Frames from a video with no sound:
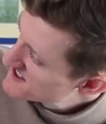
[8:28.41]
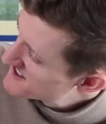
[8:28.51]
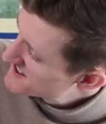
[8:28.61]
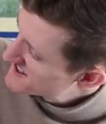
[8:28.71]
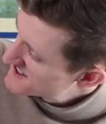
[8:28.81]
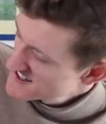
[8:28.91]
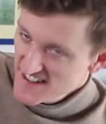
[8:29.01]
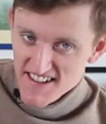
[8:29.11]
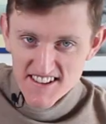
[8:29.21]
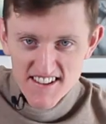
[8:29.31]

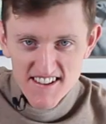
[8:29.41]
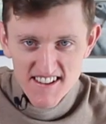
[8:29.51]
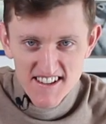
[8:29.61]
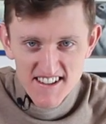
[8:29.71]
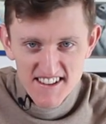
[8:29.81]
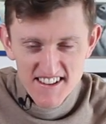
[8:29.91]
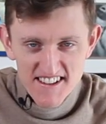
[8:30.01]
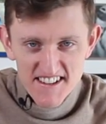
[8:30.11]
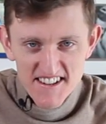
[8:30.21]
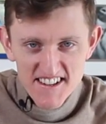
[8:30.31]

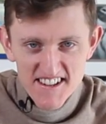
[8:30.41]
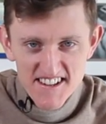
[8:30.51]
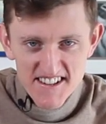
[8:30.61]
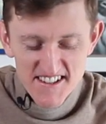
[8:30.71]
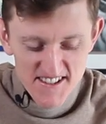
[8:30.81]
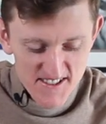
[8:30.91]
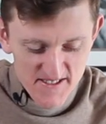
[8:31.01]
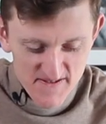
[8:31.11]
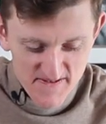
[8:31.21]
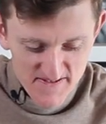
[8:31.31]

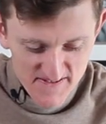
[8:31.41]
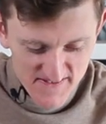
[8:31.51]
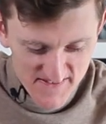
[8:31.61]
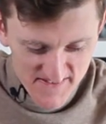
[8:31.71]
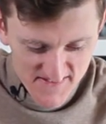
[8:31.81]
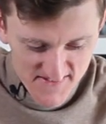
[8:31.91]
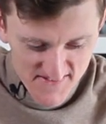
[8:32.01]
(silence)